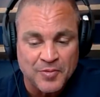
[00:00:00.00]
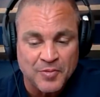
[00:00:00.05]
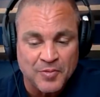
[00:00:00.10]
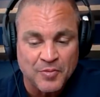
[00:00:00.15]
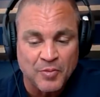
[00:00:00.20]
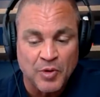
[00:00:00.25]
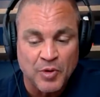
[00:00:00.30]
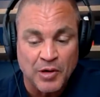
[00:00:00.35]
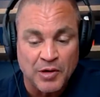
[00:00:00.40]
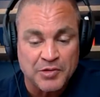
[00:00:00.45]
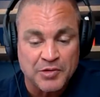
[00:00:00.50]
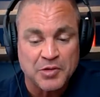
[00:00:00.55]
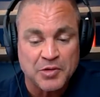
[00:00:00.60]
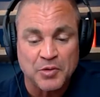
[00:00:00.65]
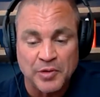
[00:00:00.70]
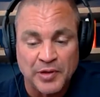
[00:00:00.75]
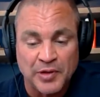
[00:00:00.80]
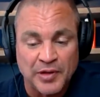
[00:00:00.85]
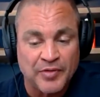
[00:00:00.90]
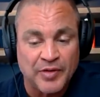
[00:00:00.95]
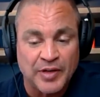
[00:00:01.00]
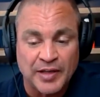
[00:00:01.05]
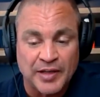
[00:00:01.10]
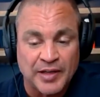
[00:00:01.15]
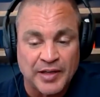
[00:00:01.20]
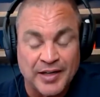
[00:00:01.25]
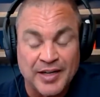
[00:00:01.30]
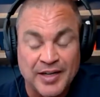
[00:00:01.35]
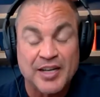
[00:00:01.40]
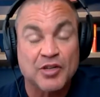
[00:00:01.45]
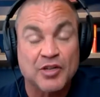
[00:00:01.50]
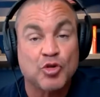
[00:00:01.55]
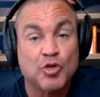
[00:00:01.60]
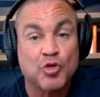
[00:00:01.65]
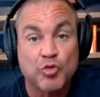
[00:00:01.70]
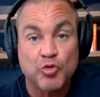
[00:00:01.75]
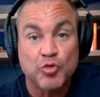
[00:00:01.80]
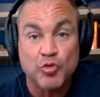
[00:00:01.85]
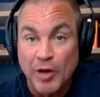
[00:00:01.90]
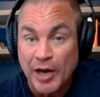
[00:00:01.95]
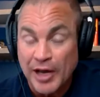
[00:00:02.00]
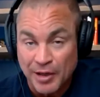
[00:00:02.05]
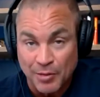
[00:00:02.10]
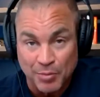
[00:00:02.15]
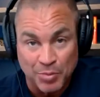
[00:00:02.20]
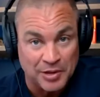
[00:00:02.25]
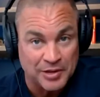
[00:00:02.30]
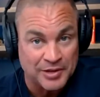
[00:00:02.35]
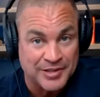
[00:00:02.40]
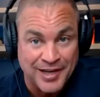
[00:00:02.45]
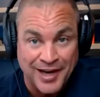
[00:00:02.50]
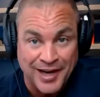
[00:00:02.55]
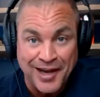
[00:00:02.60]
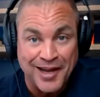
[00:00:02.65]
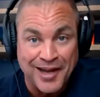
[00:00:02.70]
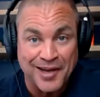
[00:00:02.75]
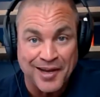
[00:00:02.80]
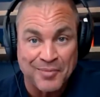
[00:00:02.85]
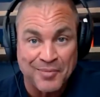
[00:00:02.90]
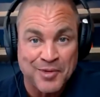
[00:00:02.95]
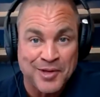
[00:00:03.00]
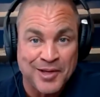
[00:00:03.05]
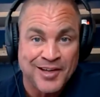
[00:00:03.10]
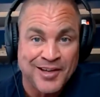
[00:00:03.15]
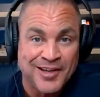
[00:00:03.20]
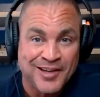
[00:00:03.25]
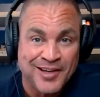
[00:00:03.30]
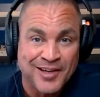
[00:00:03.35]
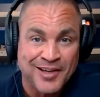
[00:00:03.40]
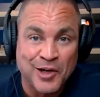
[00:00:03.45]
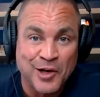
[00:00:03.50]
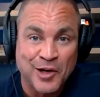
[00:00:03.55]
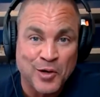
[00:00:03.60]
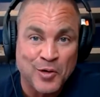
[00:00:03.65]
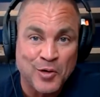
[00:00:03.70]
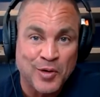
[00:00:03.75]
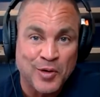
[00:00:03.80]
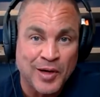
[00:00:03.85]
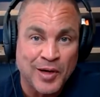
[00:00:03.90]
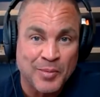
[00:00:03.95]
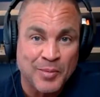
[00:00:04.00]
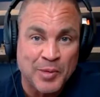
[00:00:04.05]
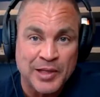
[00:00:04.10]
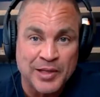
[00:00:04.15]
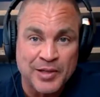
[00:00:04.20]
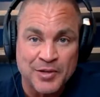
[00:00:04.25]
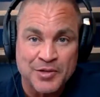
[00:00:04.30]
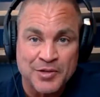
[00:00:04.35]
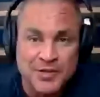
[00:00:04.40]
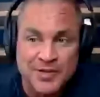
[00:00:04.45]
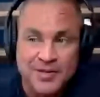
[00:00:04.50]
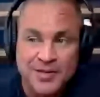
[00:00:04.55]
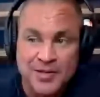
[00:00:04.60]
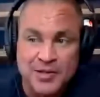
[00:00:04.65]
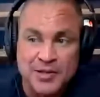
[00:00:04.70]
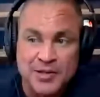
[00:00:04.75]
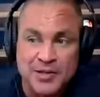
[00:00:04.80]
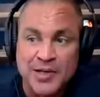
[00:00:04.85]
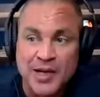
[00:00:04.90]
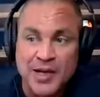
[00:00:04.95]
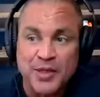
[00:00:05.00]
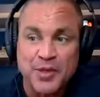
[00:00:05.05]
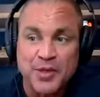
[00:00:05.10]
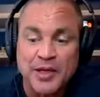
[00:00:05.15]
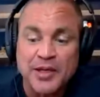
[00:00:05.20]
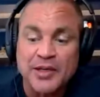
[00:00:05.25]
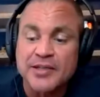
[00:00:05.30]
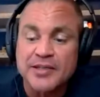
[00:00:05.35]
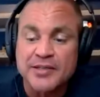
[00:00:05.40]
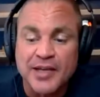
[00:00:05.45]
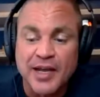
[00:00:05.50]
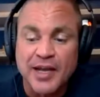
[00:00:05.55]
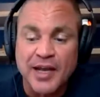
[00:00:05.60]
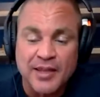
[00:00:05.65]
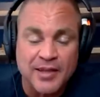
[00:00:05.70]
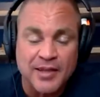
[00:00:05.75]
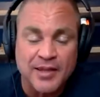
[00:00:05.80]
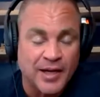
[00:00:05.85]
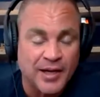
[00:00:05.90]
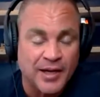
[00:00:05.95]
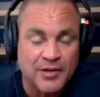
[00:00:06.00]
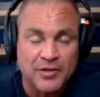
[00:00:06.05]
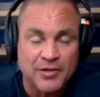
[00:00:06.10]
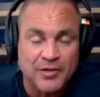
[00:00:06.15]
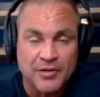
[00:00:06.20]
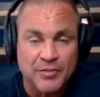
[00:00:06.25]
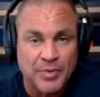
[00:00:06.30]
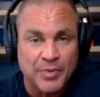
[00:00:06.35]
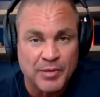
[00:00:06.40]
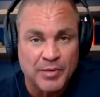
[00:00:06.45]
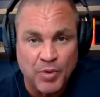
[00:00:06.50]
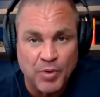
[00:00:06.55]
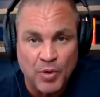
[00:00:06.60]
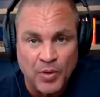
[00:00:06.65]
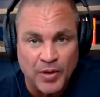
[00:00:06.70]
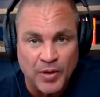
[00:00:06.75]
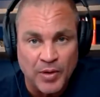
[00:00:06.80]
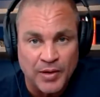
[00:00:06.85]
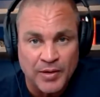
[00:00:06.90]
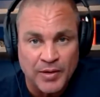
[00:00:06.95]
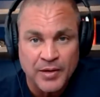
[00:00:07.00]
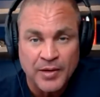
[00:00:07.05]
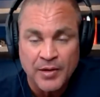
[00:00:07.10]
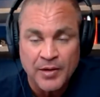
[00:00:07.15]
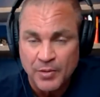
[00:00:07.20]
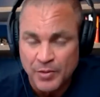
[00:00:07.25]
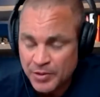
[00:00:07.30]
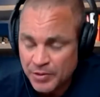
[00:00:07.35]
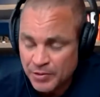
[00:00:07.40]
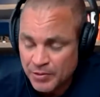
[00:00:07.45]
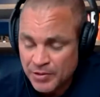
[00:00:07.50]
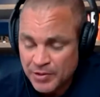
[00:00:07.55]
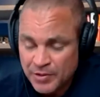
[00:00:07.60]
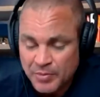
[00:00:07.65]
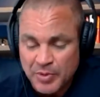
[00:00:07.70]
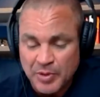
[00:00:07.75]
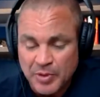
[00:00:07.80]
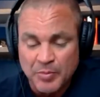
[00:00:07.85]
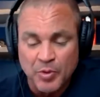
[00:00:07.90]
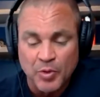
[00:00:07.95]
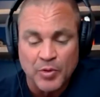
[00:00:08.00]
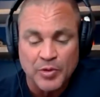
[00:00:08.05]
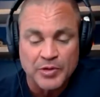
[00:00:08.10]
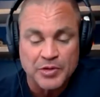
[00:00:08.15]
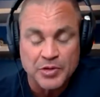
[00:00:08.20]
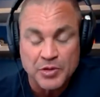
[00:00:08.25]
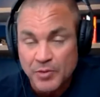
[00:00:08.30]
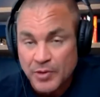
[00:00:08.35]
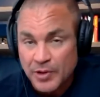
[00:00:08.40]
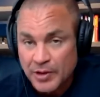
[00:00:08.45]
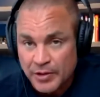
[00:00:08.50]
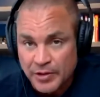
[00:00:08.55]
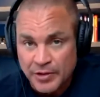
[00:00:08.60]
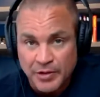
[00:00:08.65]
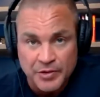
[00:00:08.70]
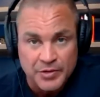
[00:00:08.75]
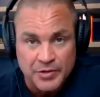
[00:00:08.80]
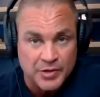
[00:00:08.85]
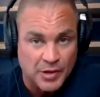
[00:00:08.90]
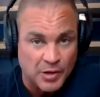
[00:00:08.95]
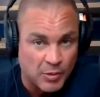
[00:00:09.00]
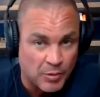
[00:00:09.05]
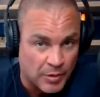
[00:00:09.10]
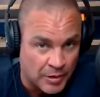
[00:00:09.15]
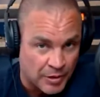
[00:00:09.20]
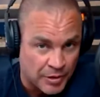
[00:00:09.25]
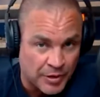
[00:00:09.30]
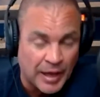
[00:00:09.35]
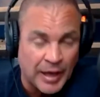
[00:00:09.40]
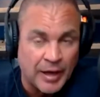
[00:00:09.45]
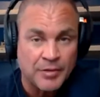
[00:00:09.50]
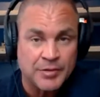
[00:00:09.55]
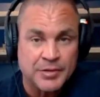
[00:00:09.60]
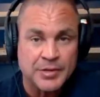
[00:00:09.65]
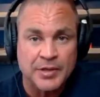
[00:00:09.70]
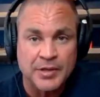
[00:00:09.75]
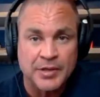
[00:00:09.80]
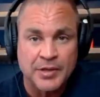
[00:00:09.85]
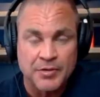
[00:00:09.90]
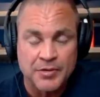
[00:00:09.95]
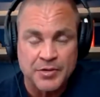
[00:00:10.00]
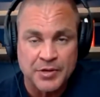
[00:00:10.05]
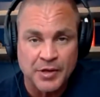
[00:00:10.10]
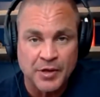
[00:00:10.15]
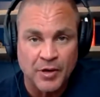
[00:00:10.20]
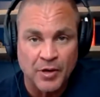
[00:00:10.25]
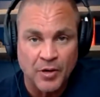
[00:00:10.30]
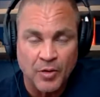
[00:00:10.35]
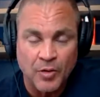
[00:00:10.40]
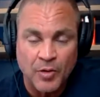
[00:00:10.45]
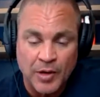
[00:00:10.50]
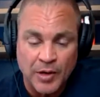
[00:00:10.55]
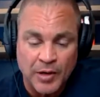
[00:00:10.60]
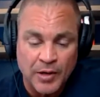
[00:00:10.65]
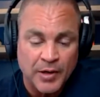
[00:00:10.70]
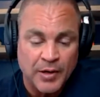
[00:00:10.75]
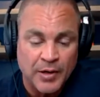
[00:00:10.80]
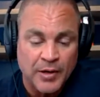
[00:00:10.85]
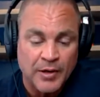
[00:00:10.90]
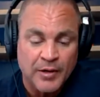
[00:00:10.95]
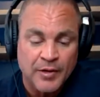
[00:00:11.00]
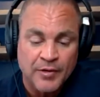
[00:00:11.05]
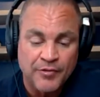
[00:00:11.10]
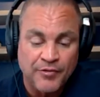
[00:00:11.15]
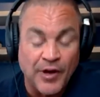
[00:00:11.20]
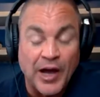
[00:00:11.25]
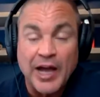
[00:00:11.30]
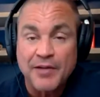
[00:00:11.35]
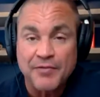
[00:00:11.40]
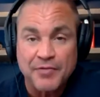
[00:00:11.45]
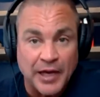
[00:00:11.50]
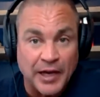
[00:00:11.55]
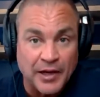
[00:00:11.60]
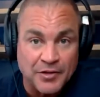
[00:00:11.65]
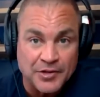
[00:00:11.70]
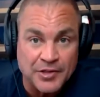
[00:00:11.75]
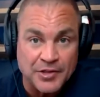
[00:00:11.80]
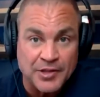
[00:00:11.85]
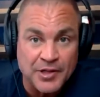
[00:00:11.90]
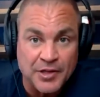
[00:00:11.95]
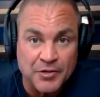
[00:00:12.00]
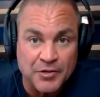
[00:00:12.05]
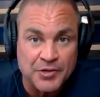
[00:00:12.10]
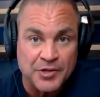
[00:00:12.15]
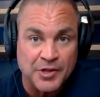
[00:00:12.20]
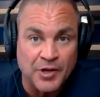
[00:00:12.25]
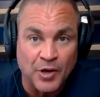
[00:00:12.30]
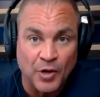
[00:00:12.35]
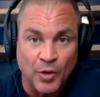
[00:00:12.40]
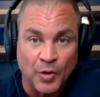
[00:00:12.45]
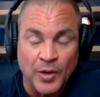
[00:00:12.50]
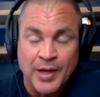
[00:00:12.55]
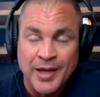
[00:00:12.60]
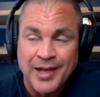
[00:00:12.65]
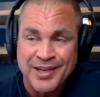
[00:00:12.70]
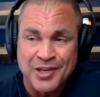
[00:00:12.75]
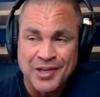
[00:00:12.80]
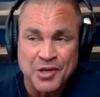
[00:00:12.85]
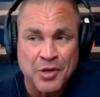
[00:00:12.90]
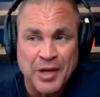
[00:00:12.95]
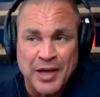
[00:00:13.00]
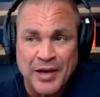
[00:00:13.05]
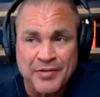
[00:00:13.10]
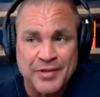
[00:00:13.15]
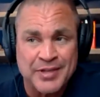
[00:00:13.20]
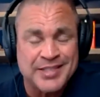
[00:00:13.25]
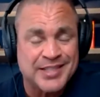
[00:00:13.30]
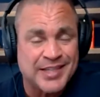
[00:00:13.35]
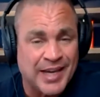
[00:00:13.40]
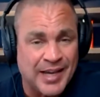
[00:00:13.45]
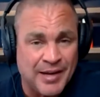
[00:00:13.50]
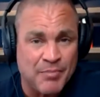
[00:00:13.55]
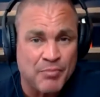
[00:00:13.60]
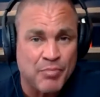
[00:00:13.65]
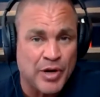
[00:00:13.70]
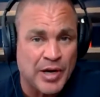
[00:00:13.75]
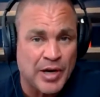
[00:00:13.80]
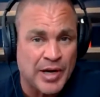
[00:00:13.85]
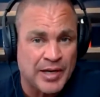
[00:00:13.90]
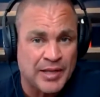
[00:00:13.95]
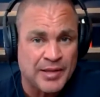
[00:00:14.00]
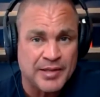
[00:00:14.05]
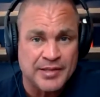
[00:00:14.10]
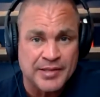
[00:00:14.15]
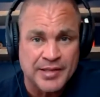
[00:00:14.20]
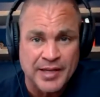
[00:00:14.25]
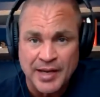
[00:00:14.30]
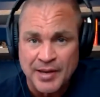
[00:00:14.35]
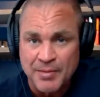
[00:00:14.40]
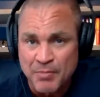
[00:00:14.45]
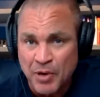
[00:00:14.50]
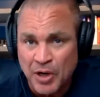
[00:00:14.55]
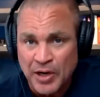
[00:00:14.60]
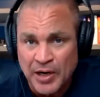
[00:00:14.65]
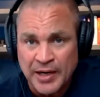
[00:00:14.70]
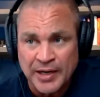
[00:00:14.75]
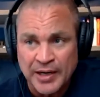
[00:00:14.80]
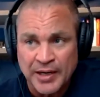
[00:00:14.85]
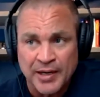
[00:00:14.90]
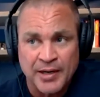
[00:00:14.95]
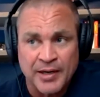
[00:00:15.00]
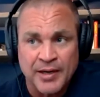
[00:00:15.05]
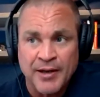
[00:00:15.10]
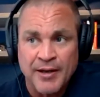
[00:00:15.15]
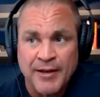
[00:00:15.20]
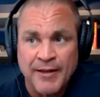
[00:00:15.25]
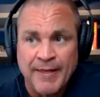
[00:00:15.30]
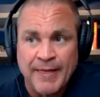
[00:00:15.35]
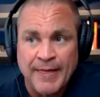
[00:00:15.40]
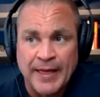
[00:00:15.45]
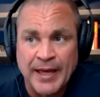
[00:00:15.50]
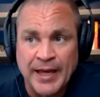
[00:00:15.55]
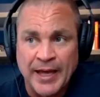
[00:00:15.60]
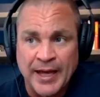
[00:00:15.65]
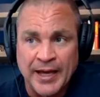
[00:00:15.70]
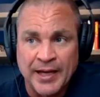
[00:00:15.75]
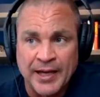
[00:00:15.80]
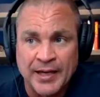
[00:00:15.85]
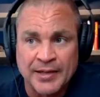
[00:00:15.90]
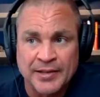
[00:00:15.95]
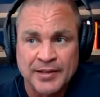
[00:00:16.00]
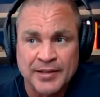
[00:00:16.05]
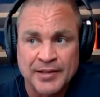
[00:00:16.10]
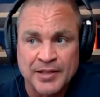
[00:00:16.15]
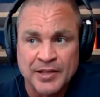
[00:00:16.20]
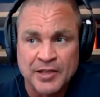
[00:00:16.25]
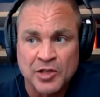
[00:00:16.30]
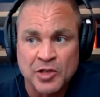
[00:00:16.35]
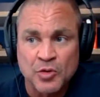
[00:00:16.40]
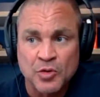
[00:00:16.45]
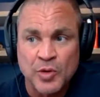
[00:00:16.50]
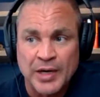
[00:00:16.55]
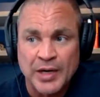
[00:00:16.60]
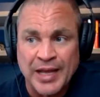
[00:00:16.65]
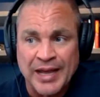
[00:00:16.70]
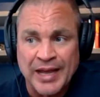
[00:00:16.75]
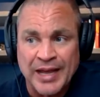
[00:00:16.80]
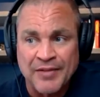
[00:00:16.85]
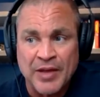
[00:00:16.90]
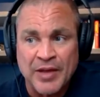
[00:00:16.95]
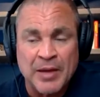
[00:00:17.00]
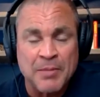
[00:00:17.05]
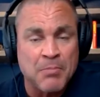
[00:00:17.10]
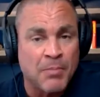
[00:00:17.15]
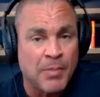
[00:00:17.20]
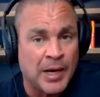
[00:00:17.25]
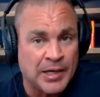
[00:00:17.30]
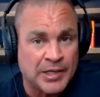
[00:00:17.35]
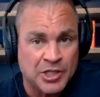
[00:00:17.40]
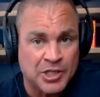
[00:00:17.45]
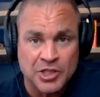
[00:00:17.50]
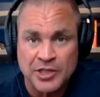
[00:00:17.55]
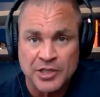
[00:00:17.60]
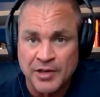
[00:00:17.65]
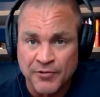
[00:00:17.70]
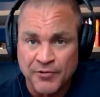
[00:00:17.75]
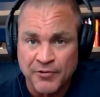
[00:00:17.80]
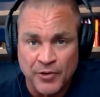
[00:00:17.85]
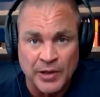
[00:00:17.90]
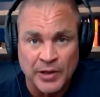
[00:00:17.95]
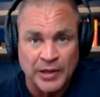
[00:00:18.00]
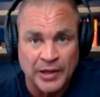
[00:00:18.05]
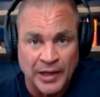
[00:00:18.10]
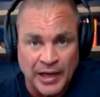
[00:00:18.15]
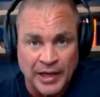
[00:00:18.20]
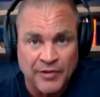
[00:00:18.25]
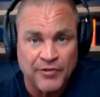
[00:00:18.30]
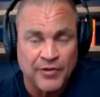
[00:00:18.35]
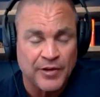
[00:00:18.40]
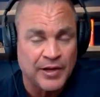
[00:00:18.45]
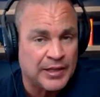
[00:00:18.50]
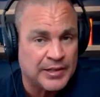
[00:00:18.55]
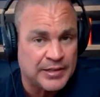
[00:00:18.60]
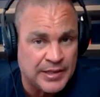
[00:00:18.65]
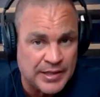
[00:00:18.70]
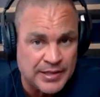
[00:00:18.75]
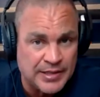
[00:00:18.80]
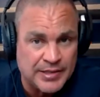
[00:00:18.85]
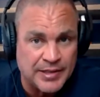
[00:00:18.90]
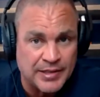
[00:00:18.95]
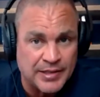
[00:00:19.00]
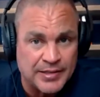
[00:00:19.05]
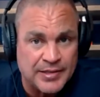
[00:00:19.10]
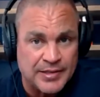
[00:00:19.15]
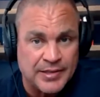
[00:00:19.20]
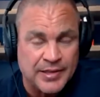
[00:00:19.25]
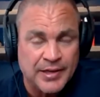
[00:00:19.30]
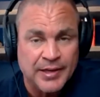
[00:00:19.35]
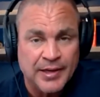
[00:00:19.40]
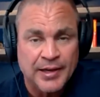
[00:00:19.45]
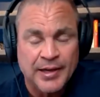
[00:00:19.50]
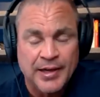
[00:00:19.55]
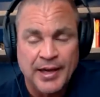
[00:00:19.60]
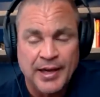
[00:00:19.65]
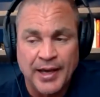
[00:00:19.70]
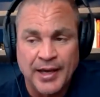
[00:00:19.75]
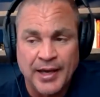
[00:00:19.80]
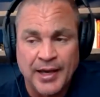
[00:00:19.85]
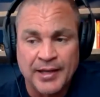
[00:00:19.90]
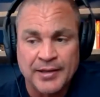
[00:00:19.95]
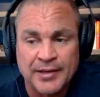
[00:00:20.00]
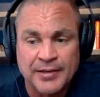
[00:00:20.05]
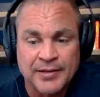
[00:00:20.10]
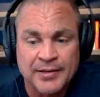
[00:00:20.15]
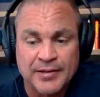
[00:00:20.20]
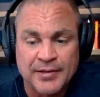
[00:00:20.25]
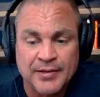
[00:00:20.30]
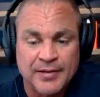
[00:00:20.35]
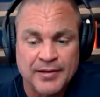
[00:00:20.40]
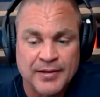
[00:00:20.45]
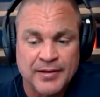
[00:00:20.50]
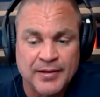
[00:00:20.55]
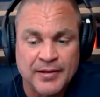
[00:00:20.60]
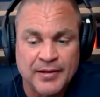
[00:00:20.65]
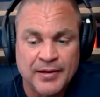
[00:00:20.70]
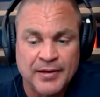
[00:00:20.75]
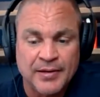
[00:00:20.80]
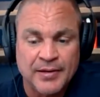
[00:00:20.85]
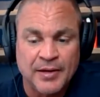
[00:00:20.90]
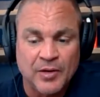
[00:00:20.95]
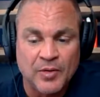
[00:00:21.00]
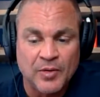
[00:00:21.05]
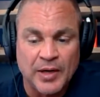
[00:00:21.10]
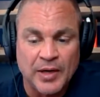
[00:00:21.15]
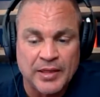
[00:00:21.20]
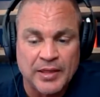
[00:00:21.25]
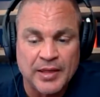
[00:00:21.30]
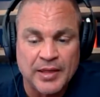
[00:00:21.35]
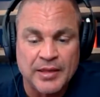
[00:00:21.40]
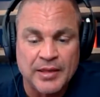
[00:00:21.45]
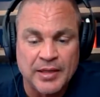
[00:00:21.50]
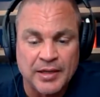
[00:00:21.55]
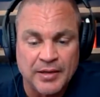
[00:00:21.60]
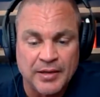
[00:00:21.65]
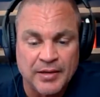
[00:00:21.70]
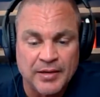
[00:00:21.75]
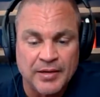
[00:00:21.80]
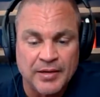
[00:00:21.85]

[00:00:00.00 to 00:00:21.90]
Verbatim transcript: we're also living in an incredible time. Okay. There's nothing to say that I couldn't have been born or you couldn't have been born 200 years ago or 1,000 years ago or 5,000 years ago. You'd have the same brain, the same body, and you would have a much different life and existence. And, I think that